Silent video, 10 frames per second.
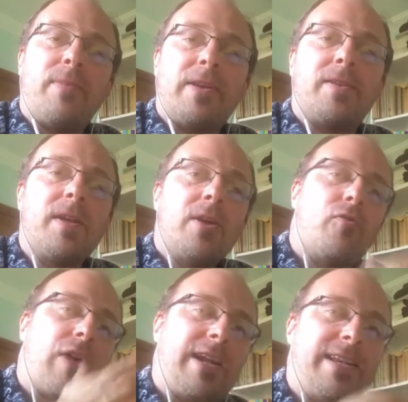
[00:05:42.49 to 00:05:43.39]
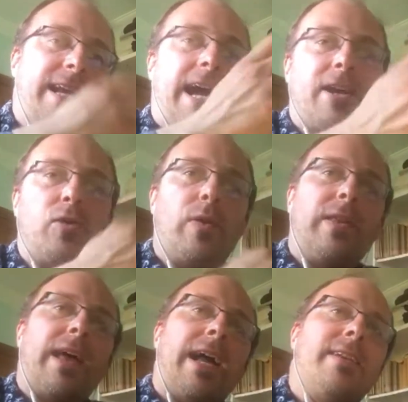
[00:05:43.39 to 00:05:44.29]
But writing and
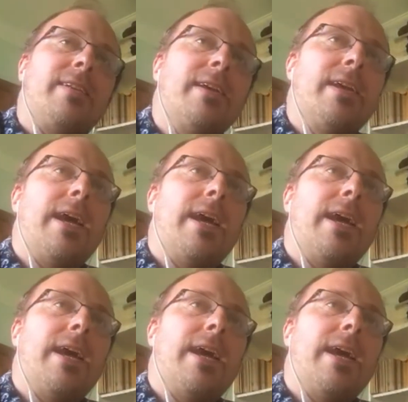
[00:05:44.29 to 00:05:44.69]
doing that